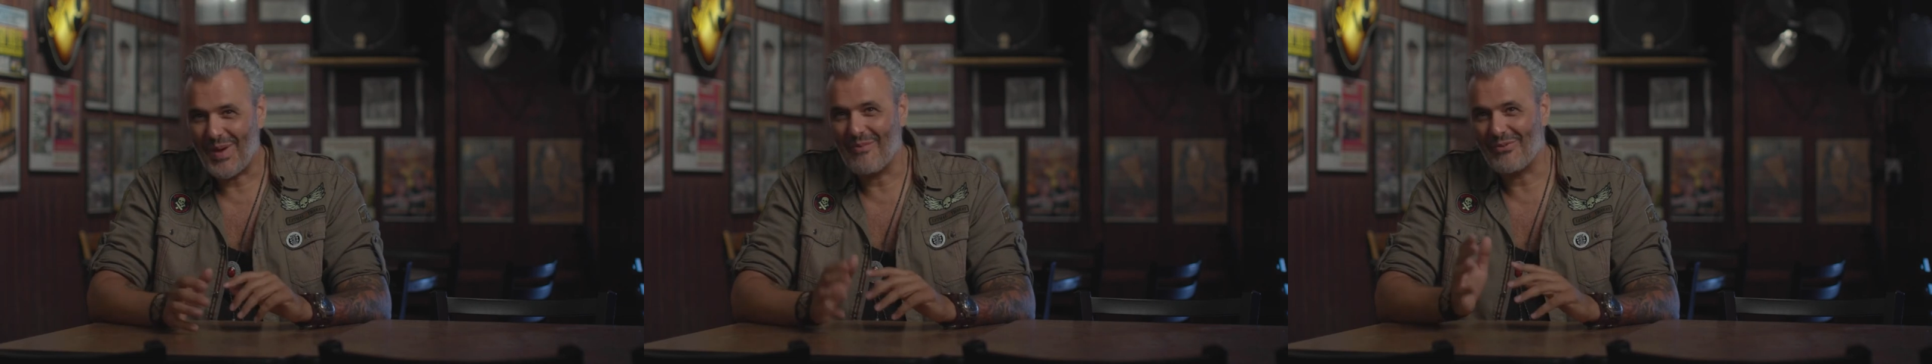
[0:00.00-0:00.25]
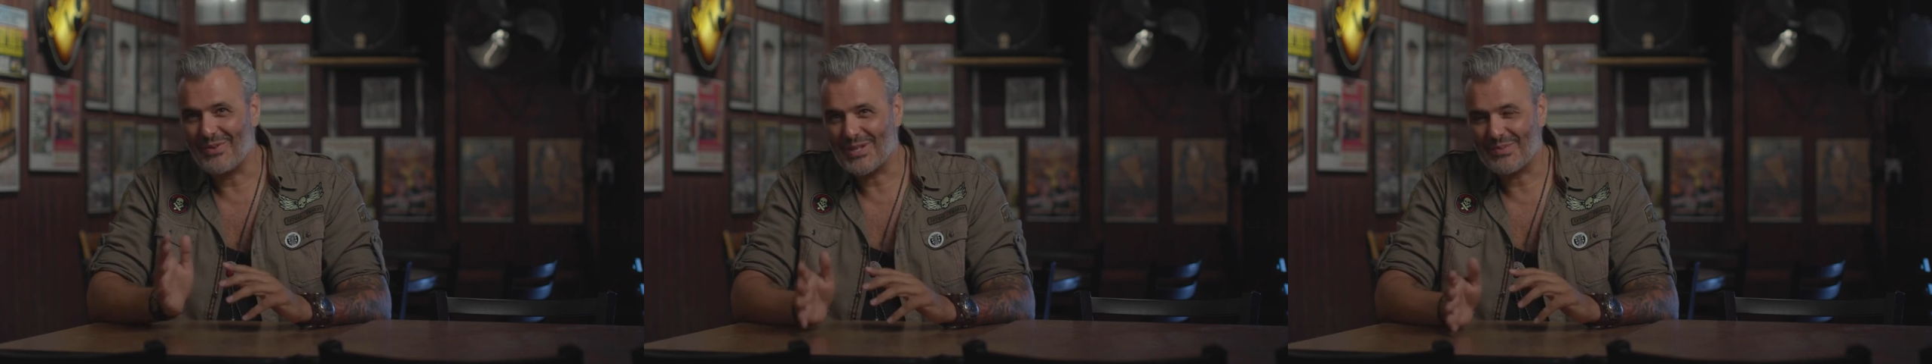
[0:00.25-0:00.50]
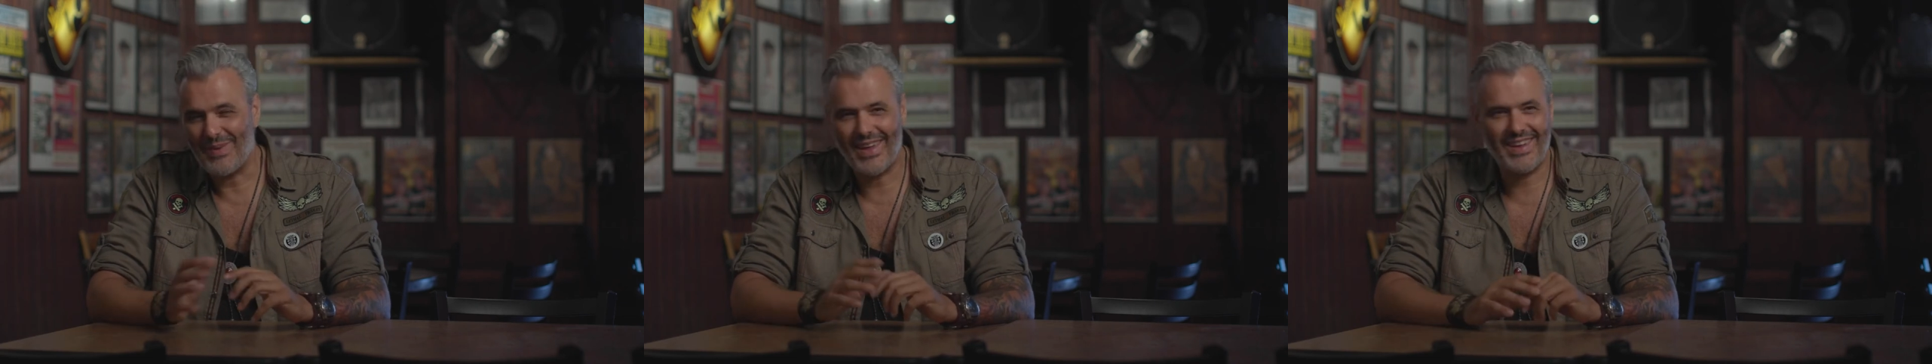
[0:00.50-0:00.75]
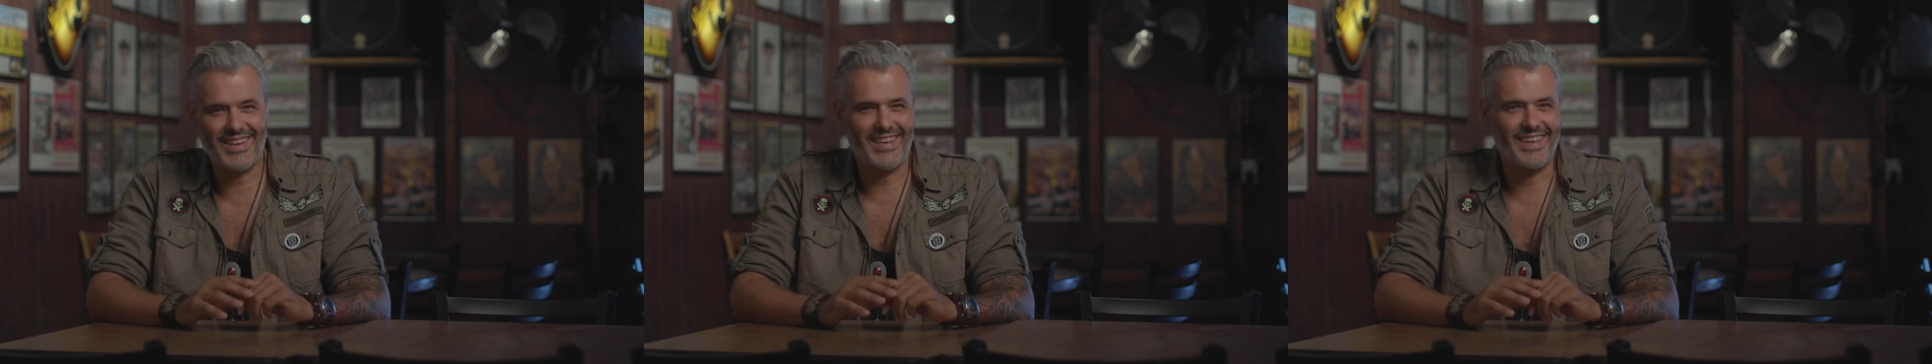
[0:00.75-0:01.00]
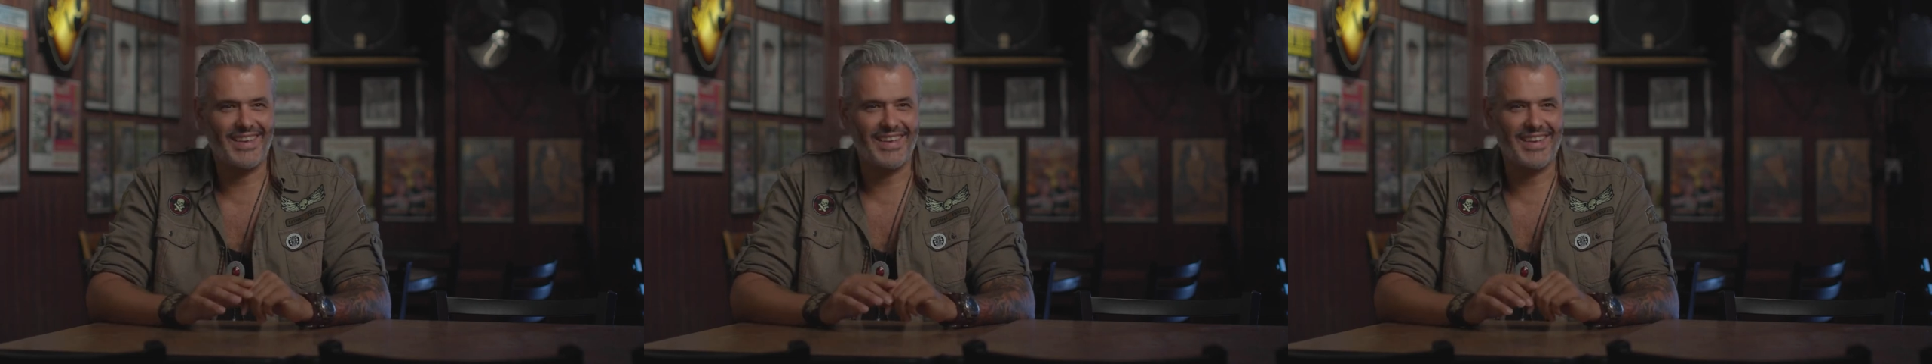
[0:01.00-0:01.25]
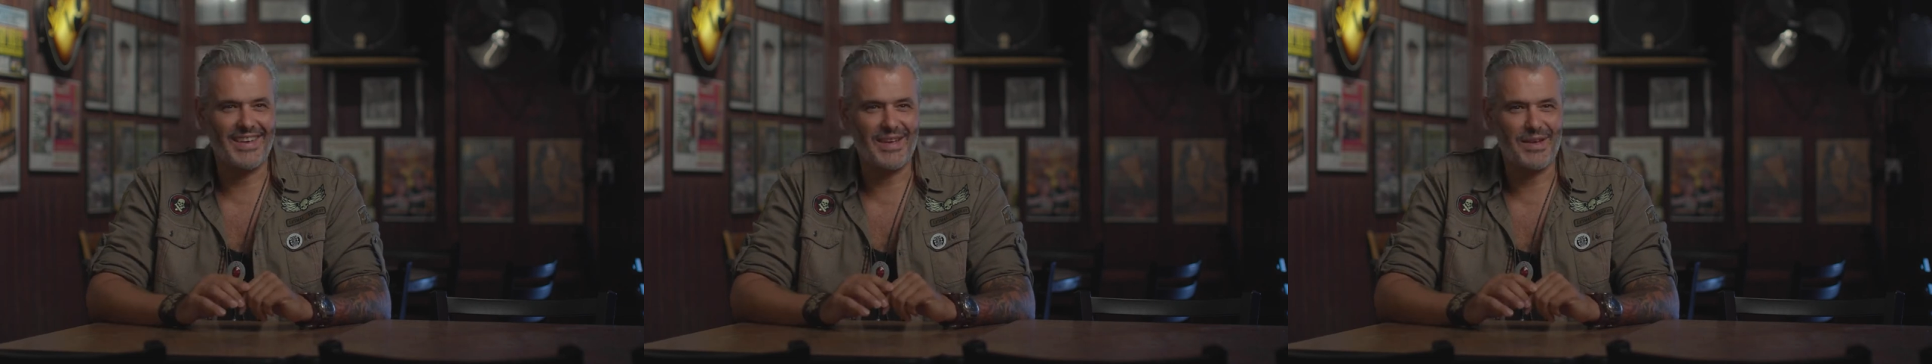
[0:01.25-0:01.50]
I'm from
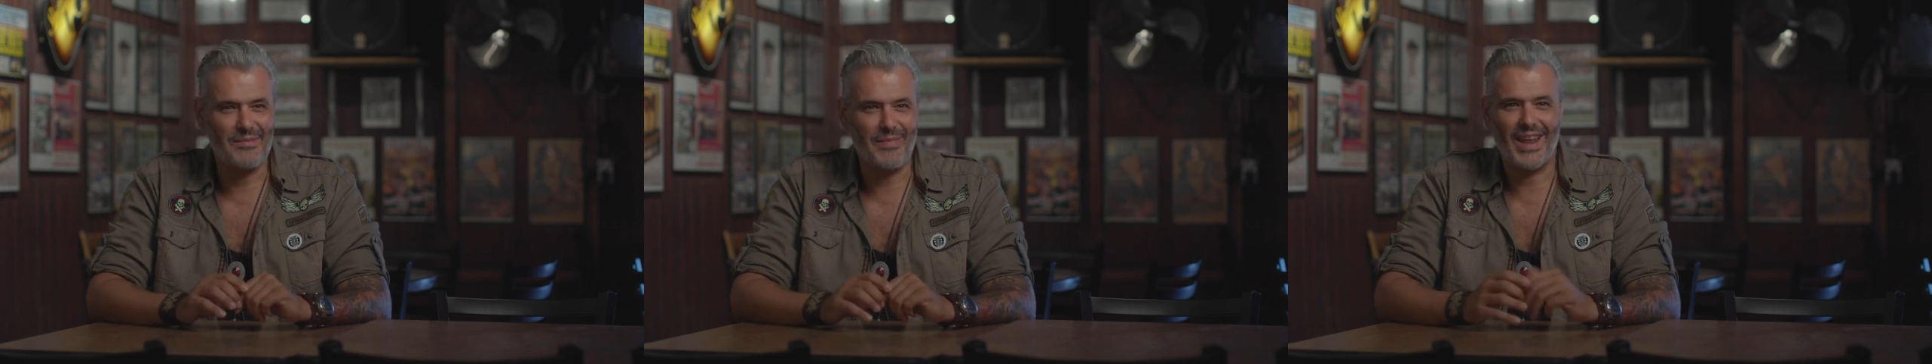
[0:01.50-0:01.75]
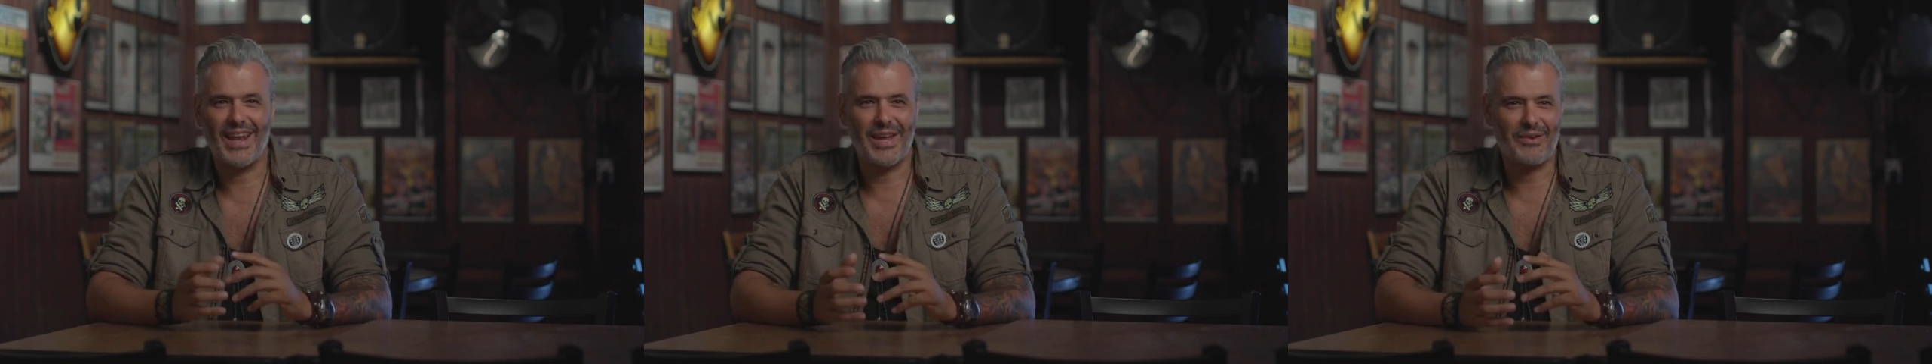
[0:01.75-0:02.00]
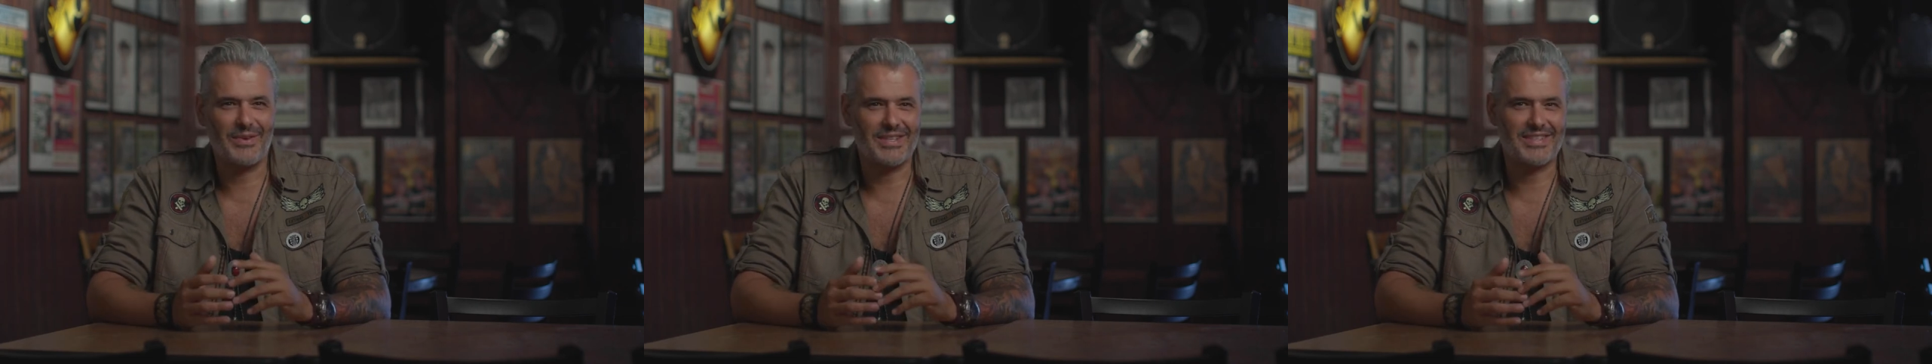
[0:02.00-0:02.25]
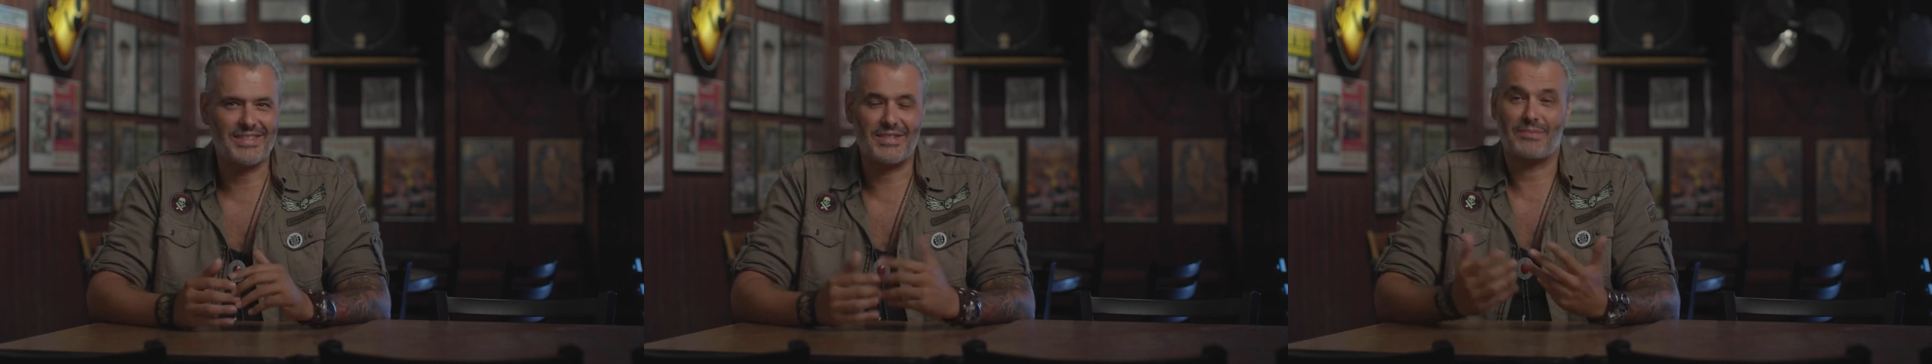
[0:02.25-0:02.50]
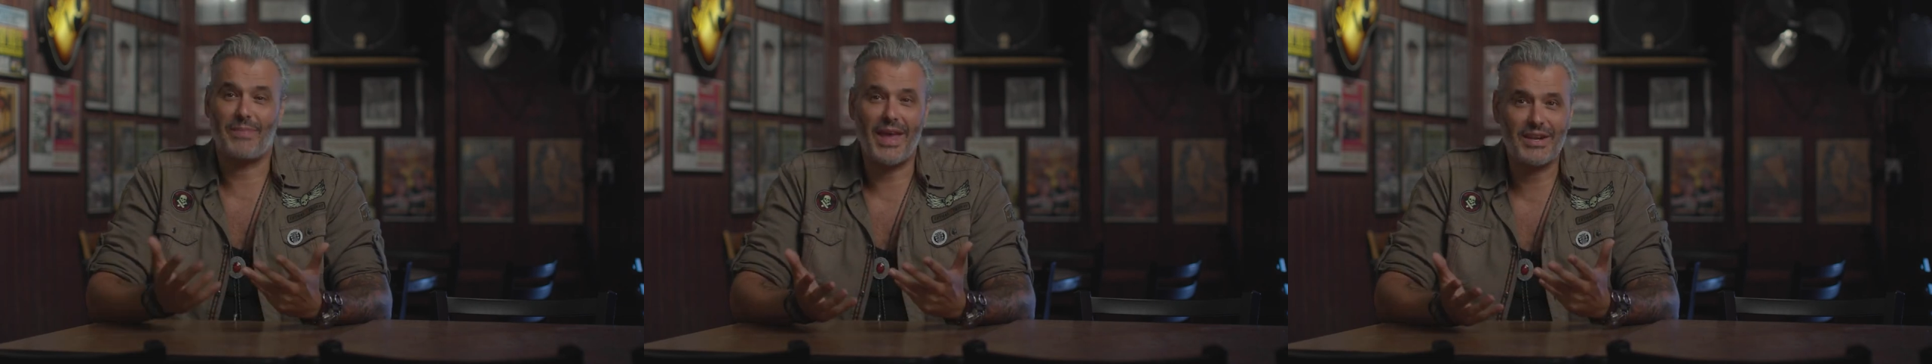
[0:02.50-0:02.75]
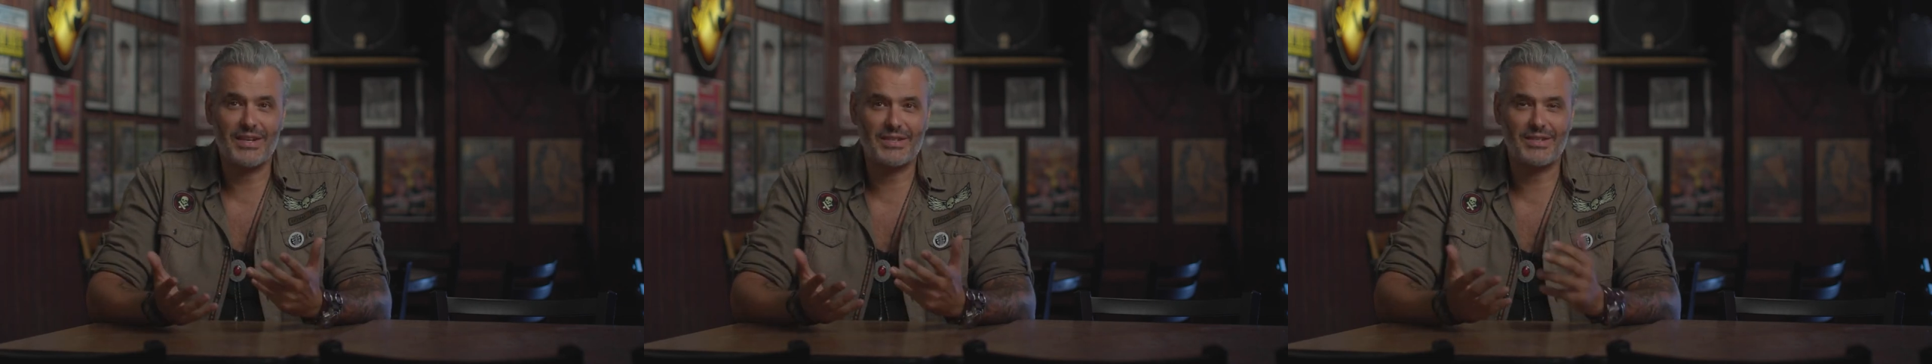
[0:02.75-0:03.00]
Spain, my language is
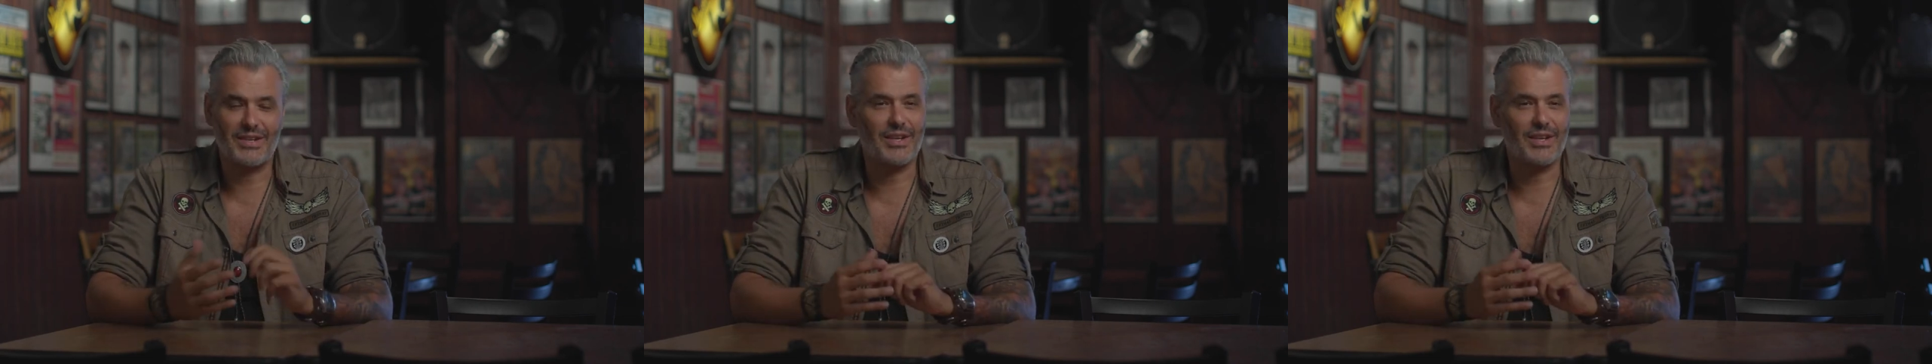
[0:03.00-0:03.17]
Spanish,